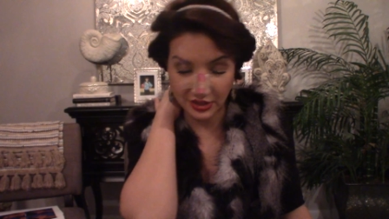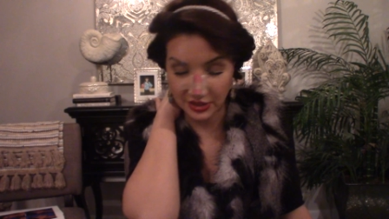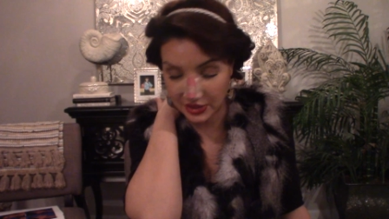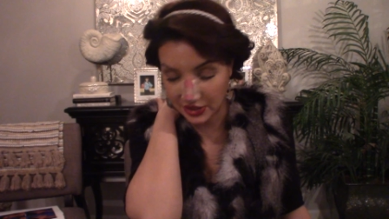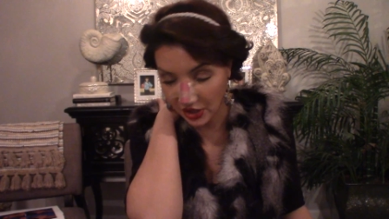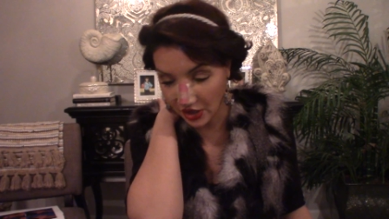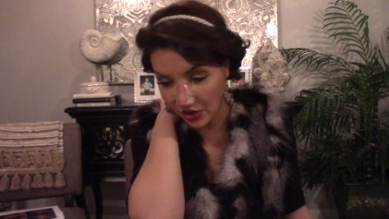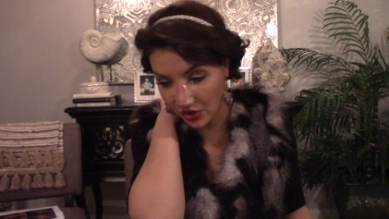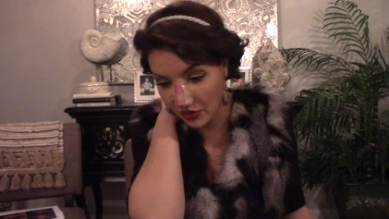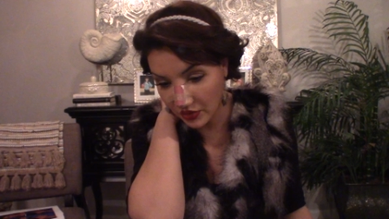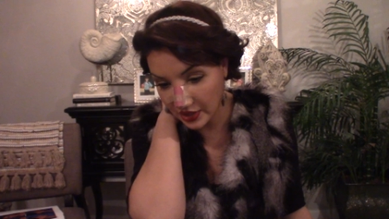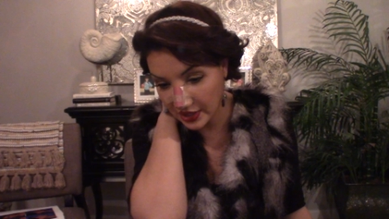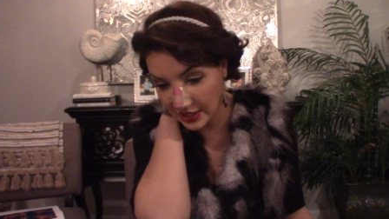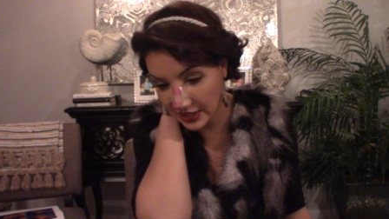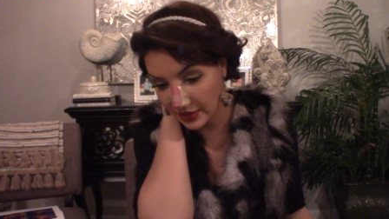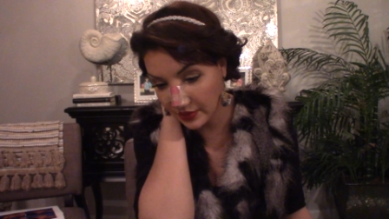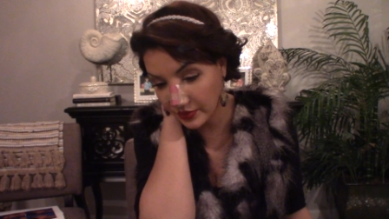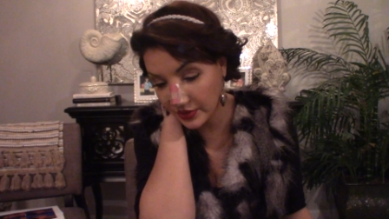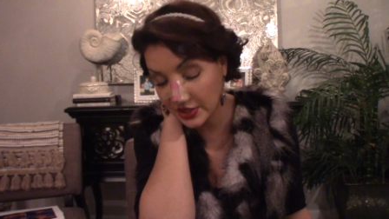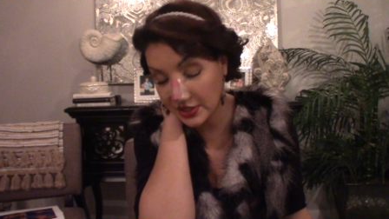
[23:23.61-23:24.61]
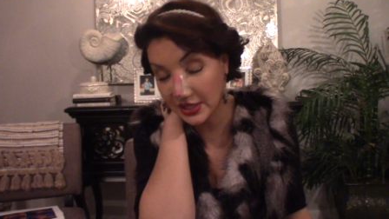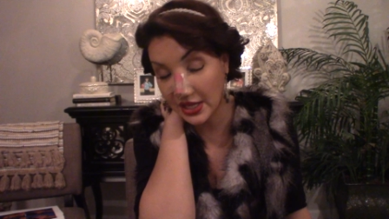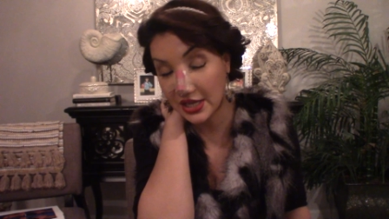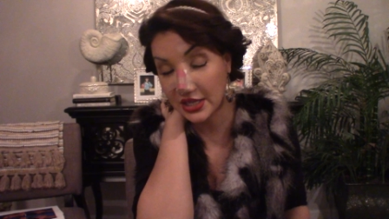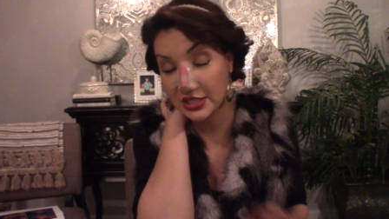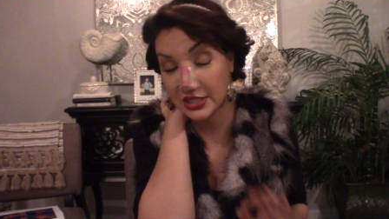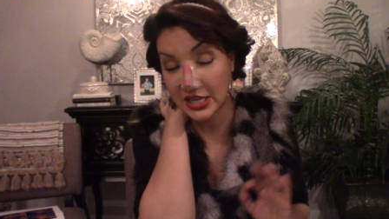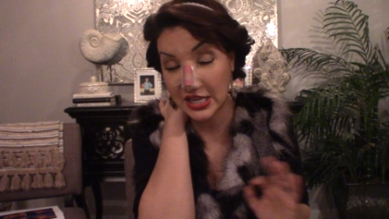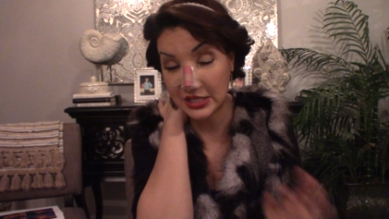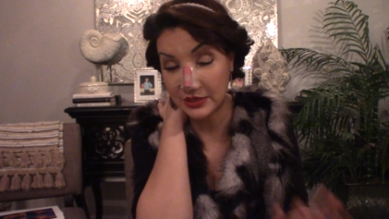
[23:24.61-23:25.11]
So he was
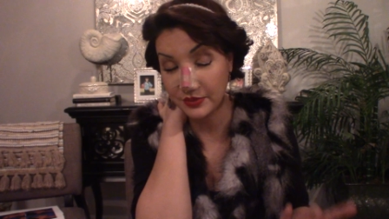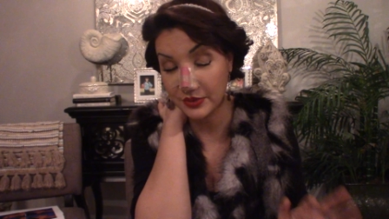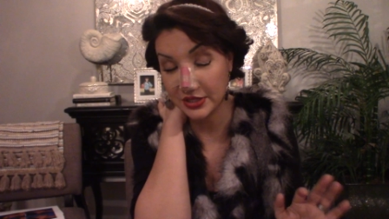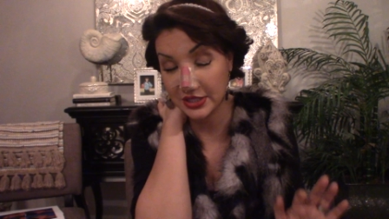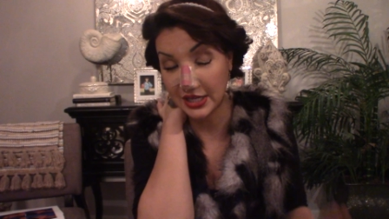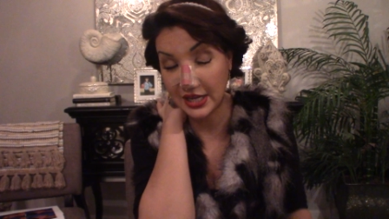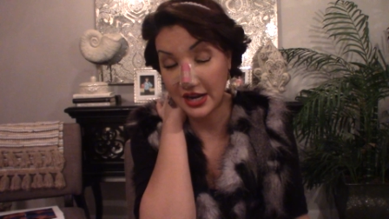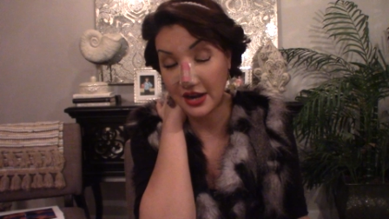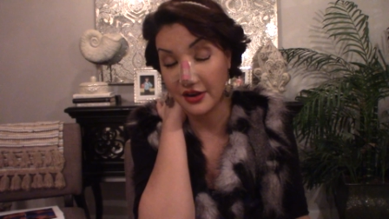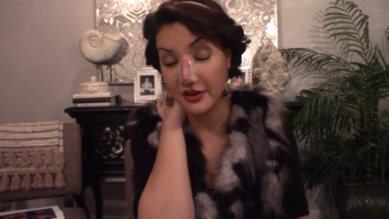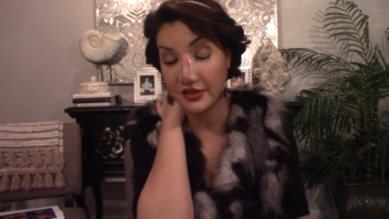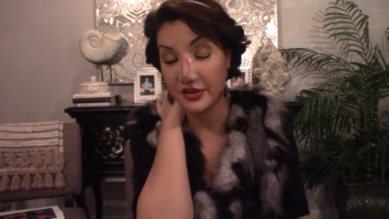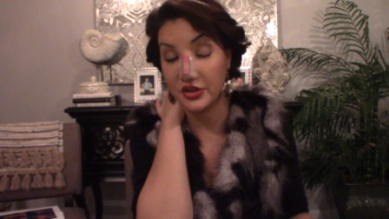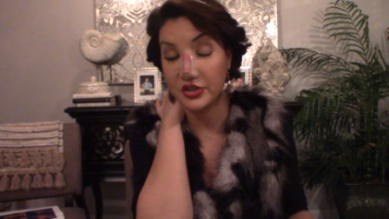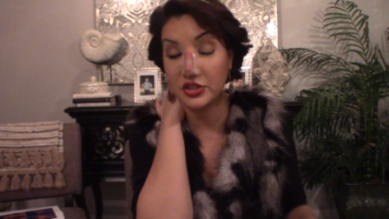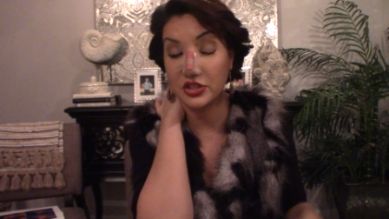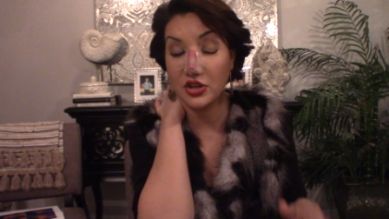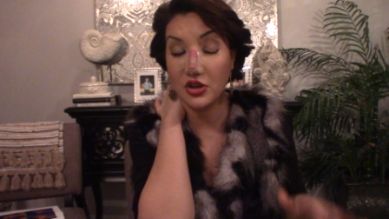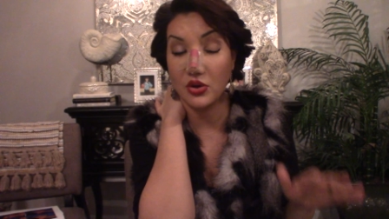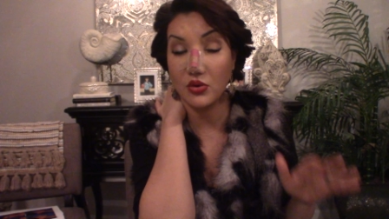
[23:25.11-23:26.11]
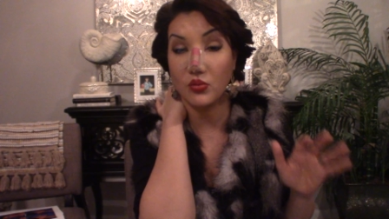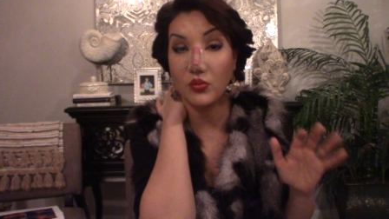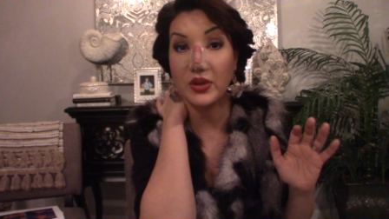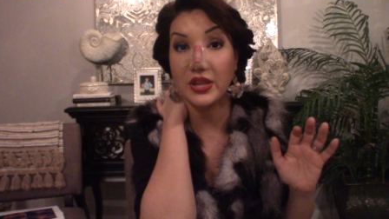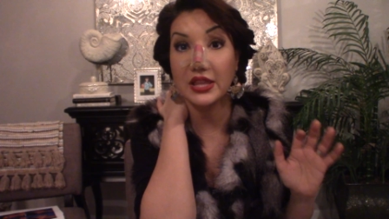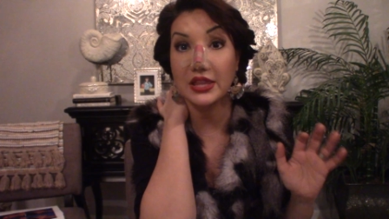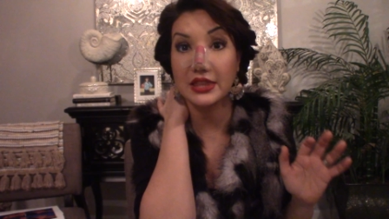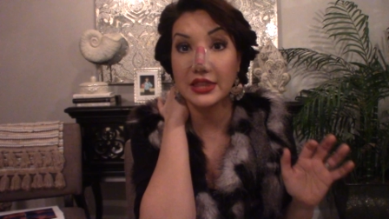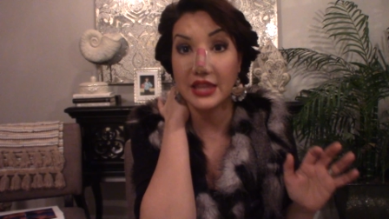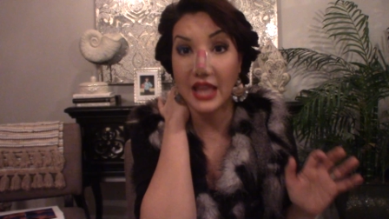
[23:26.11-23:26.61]
like desperate to get out of there. So we
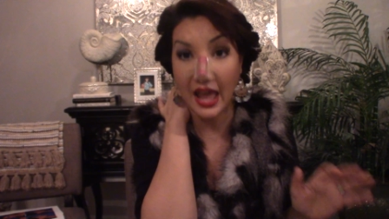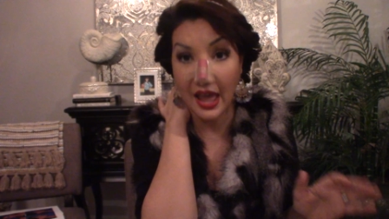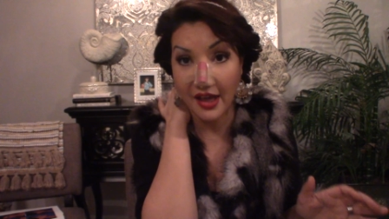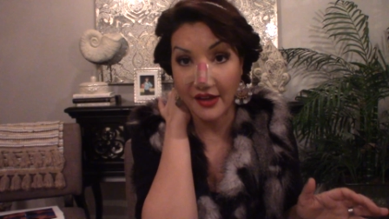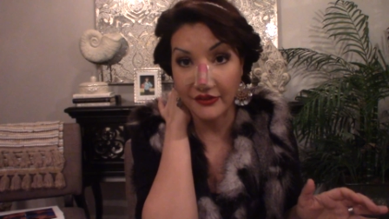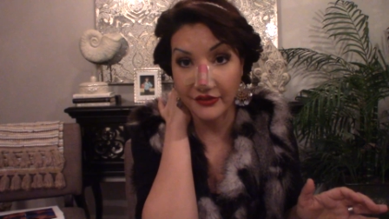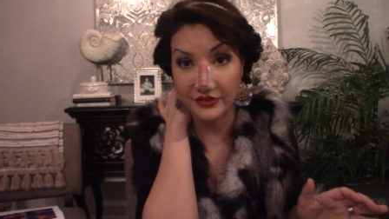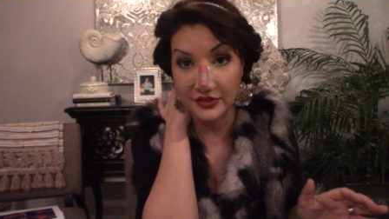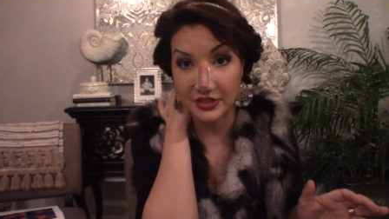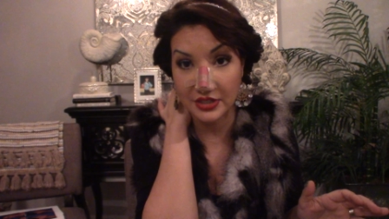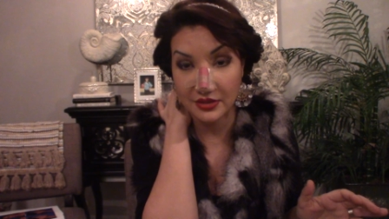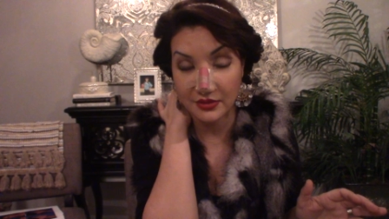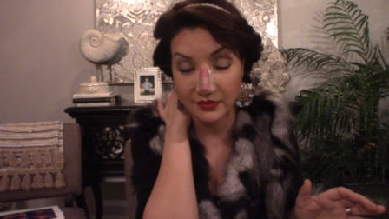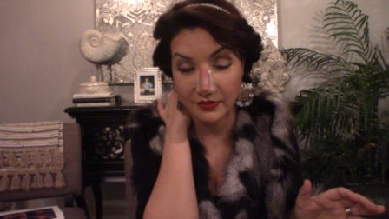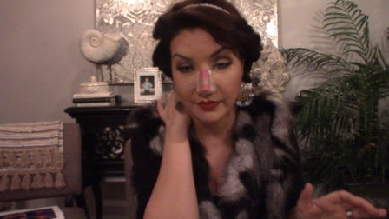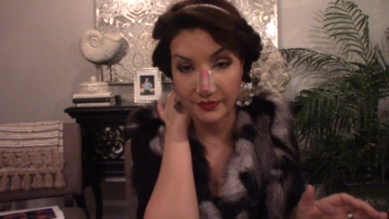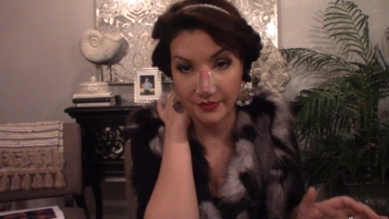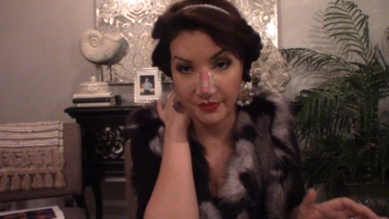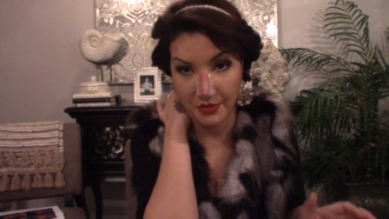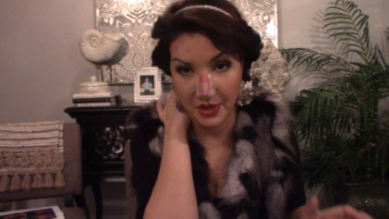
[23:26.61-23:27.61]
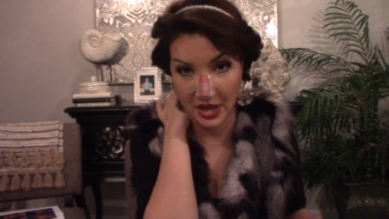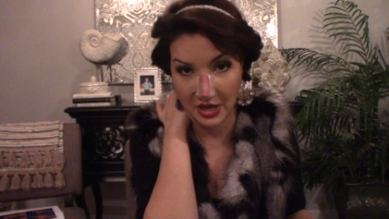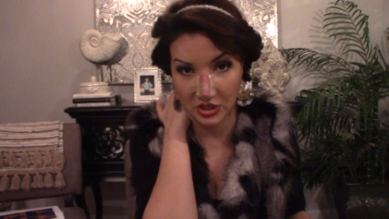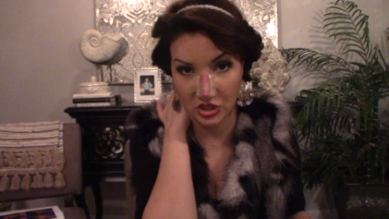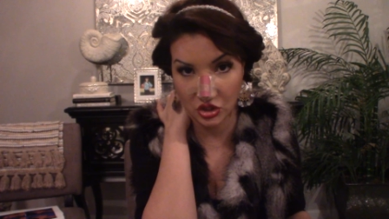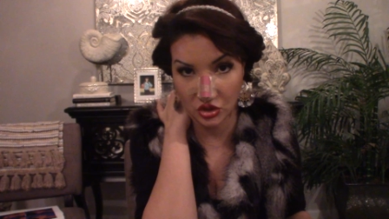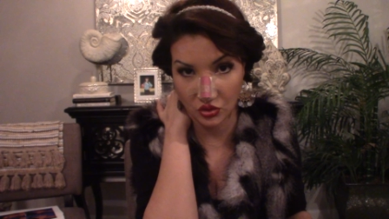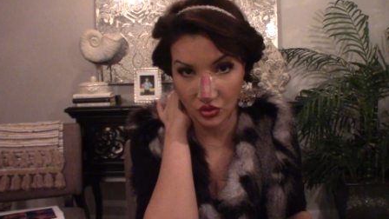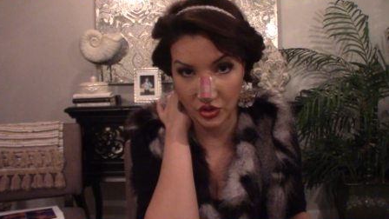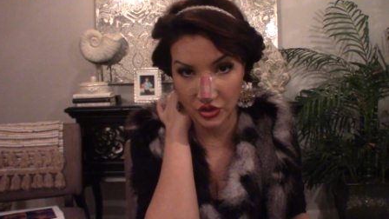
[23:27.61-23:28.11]
left back to
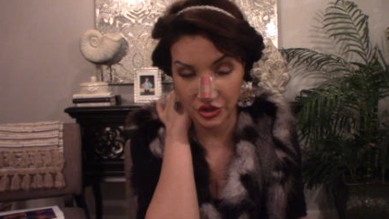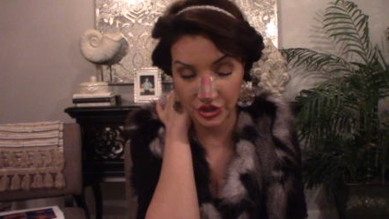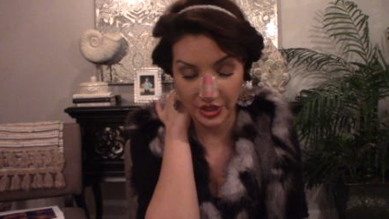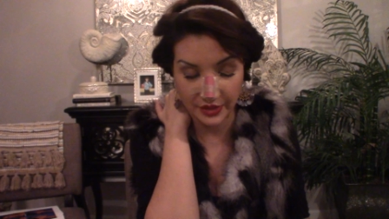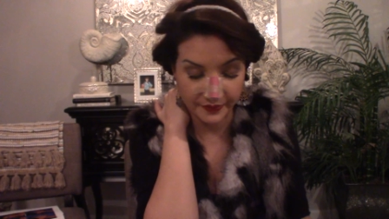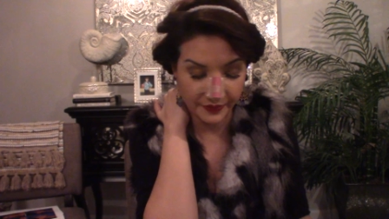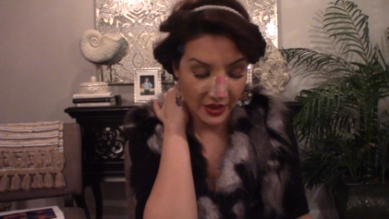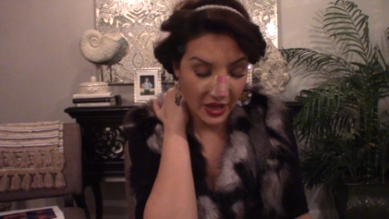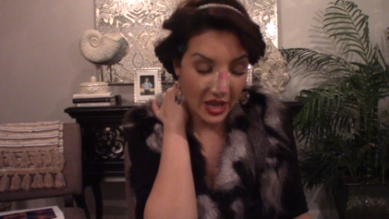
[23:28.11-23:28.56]
Georgia.